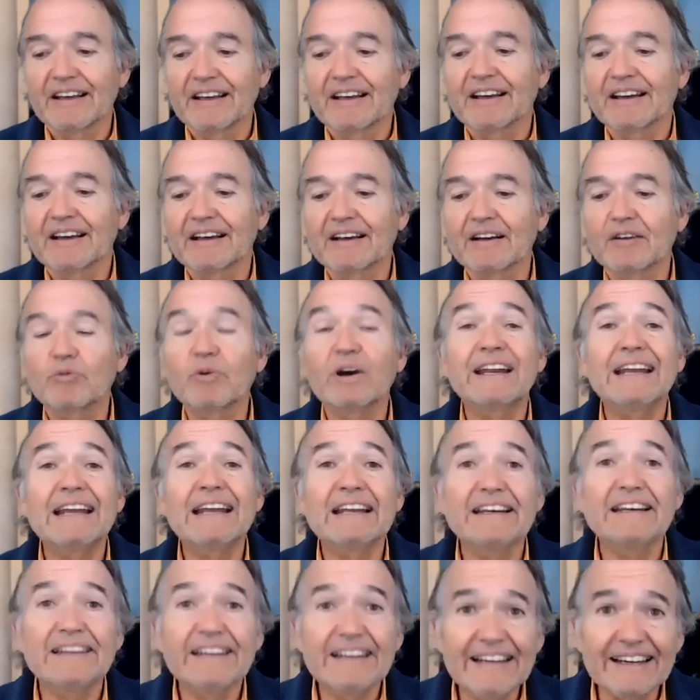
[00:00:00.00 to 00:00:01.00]
What he
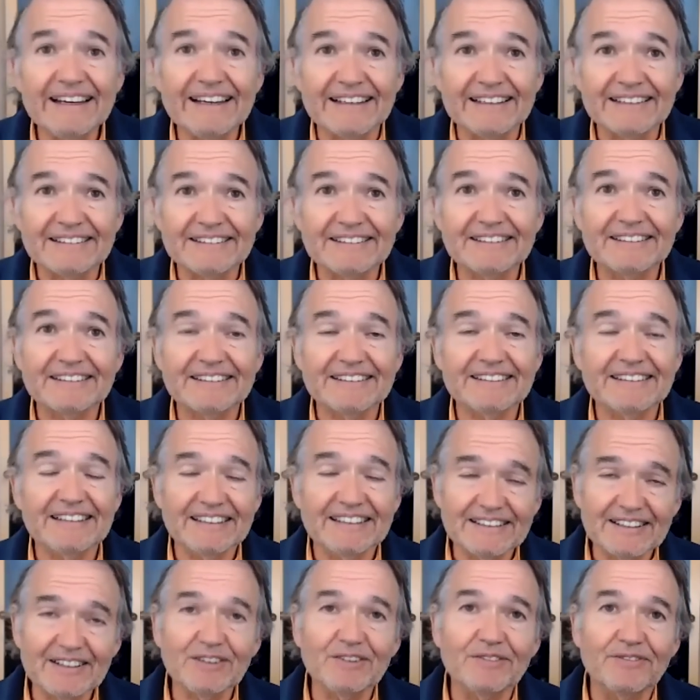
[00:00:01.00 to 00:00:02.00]
needs, is a
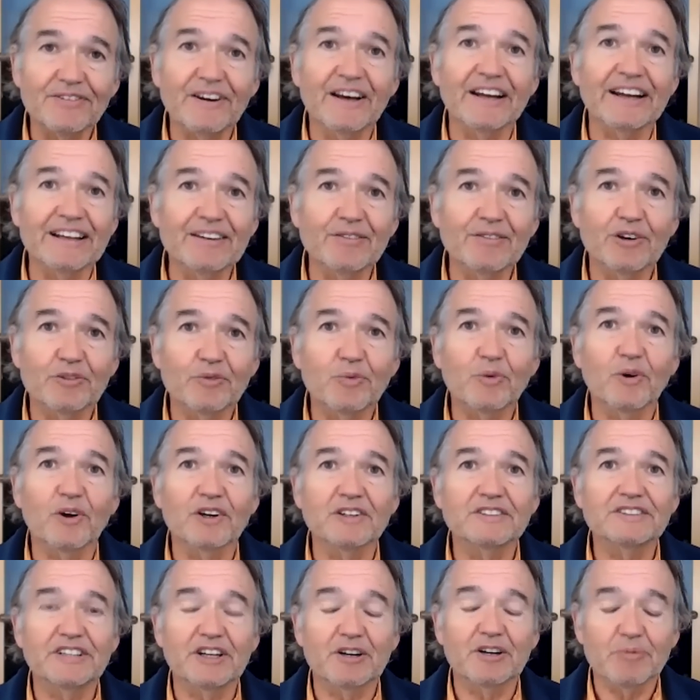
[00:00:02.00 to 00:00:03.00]
little funny with
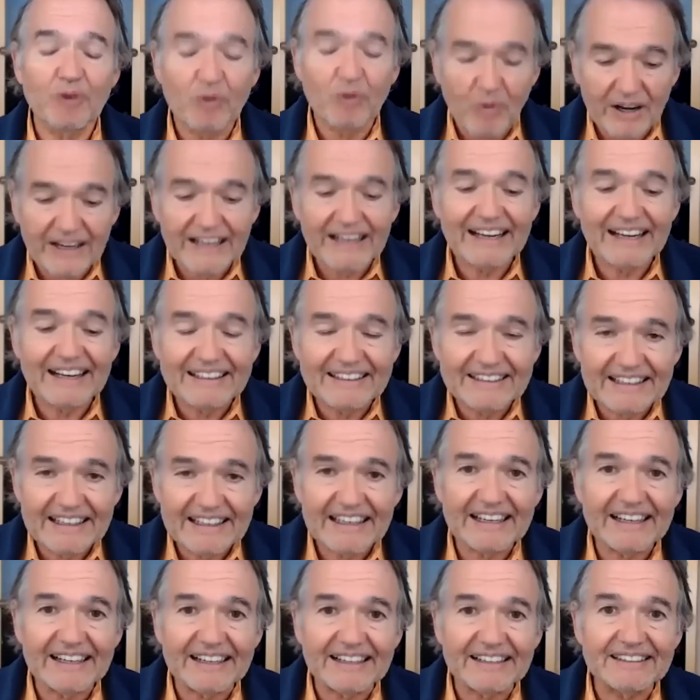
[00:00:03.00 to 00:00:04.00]
words here, but what he
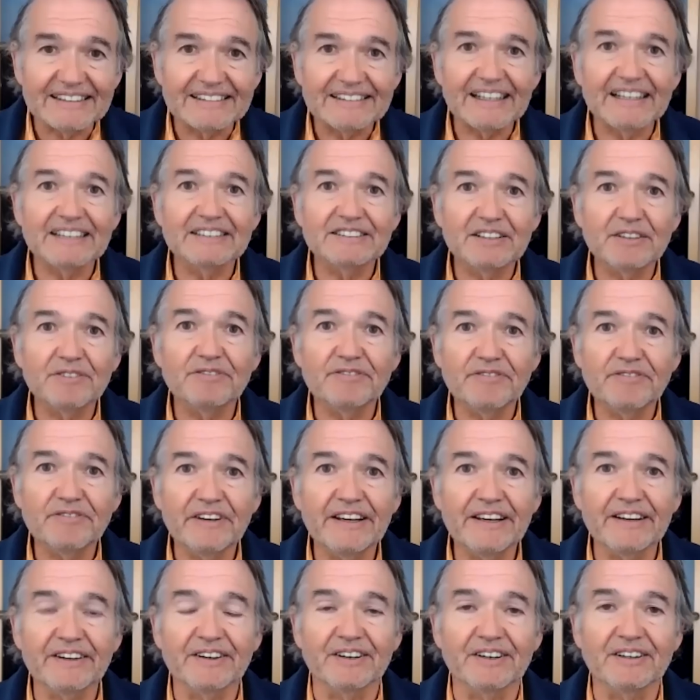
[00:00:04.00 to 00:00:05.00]
needs is to
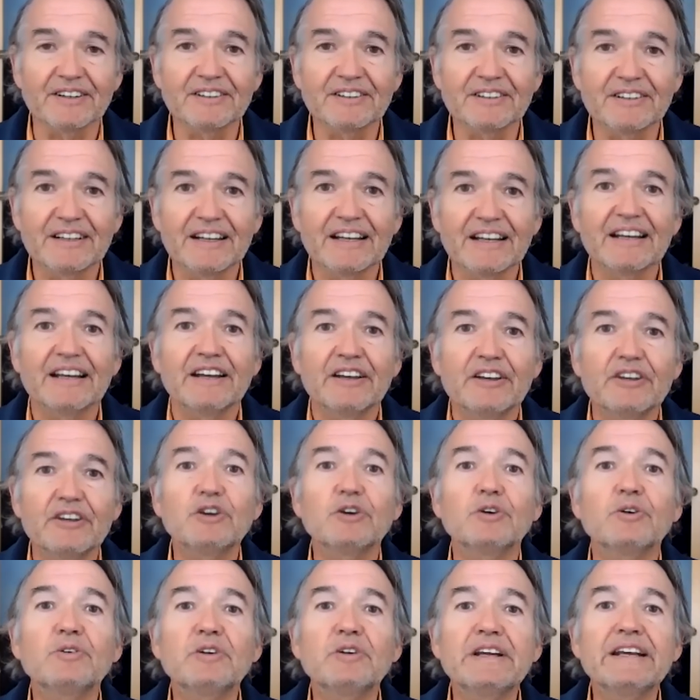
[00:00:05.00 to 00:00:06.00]
feel
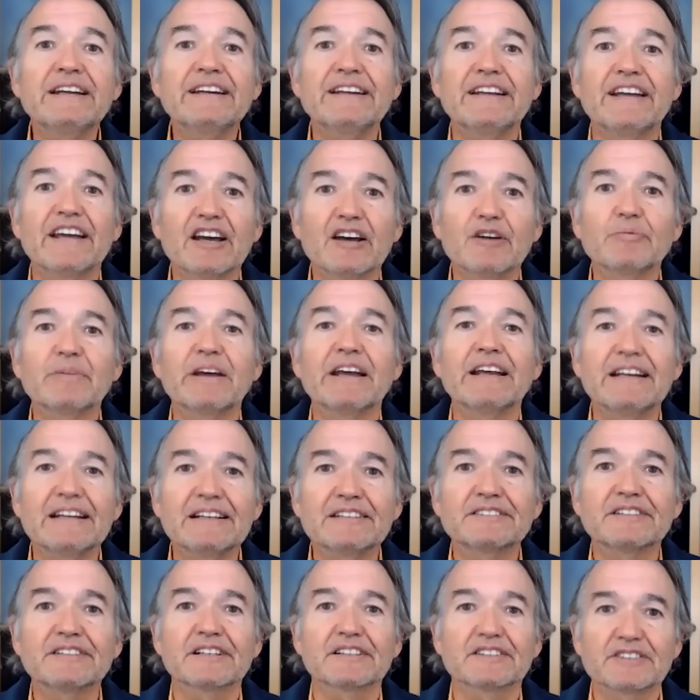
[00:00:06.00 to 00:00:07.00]
you need him and he's
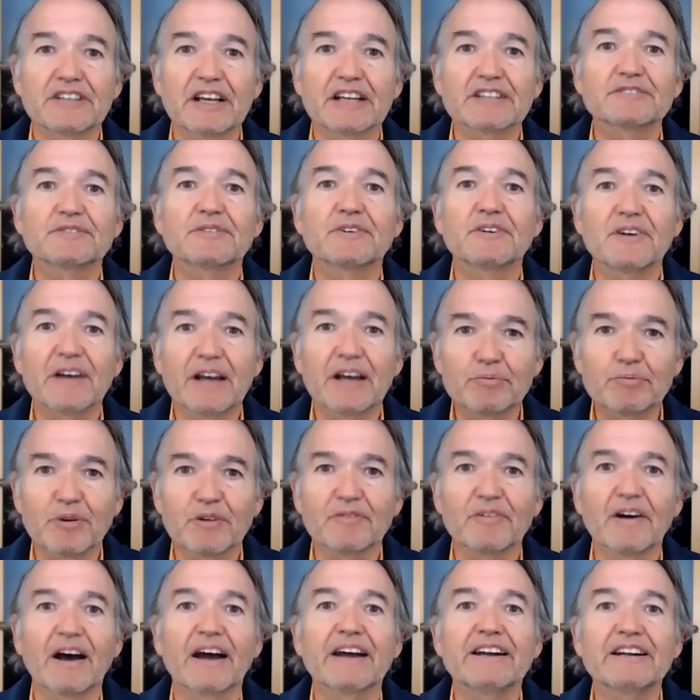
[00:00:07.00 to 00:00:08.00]
successful at
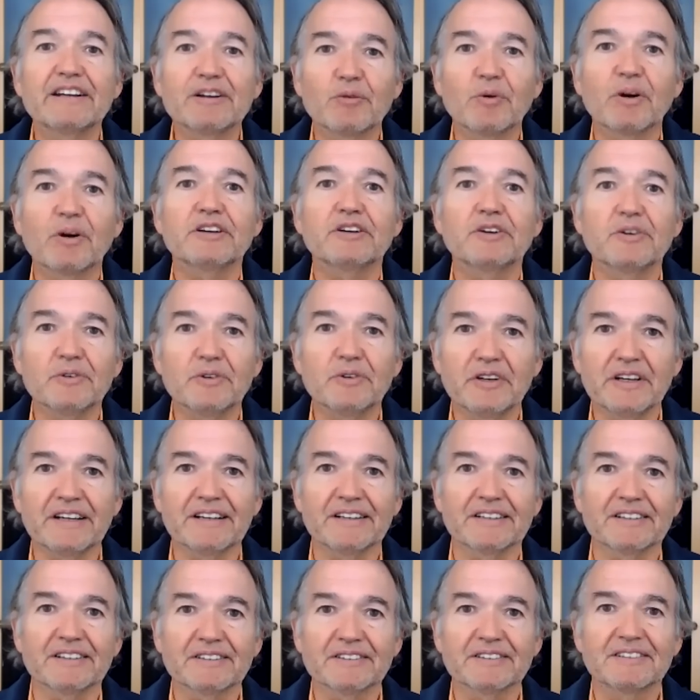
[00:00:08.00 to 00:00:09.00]
providing what you need.
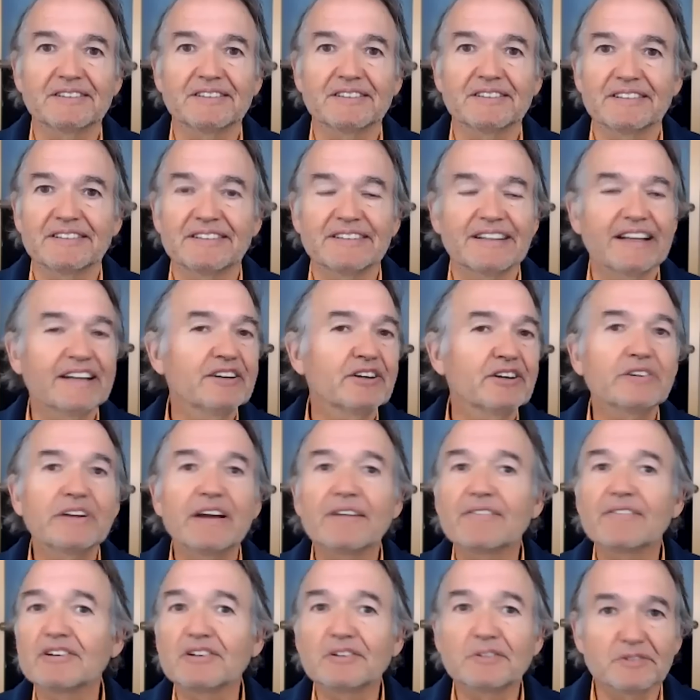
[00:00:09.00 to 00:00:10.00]
Then you'll
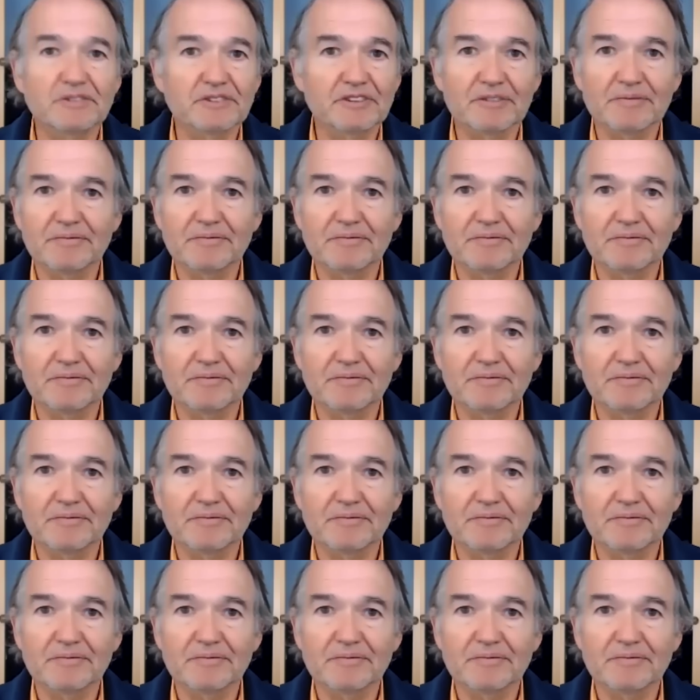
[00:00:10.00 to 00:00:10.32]
never lose him.